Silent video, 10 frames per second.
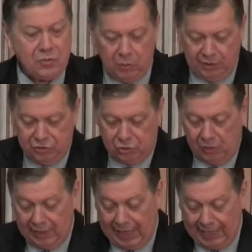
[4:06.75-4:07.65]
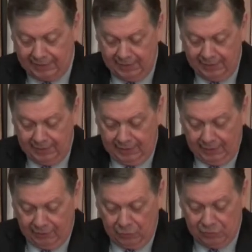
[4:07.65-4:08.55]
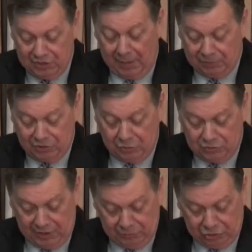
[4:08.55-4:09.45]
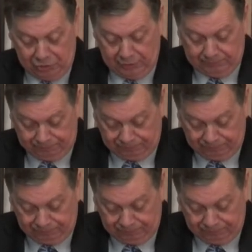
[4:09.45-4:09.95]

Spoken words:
will enjoy those episodes, I'm sure.